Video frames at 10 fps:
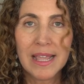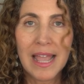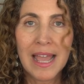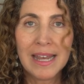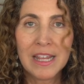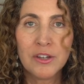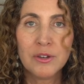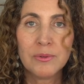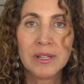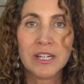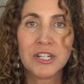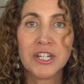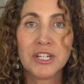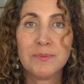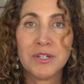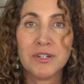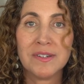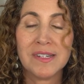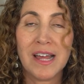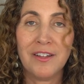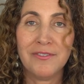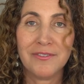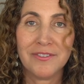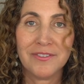and in your relationship to yourself.